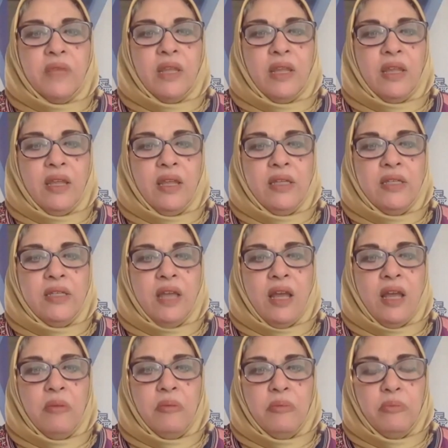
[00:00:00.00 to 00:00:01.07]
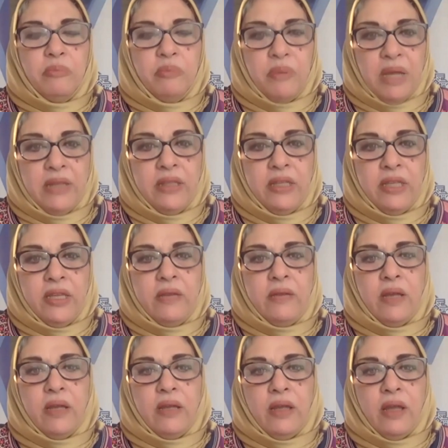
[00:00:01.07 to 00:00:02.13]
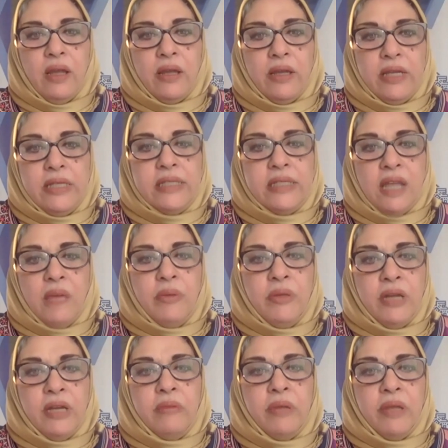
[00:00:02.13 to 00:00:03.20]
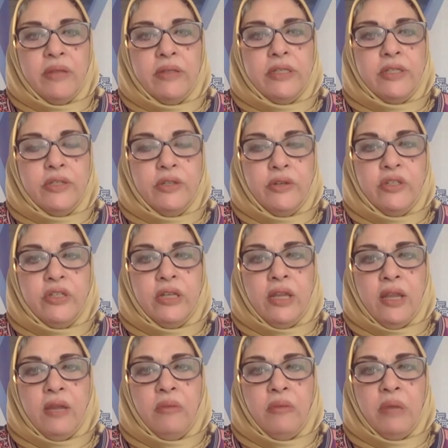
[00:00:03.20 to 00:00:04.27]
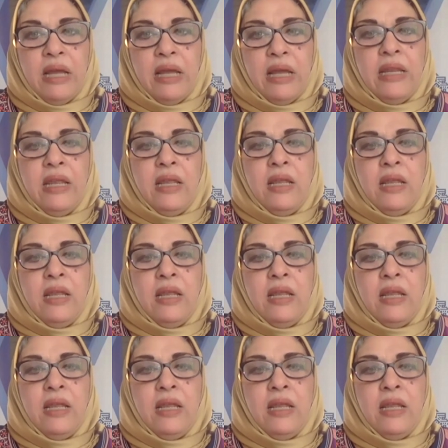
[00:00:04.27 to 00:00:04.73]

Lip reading: and by the East Cobb United Methodist Church, and by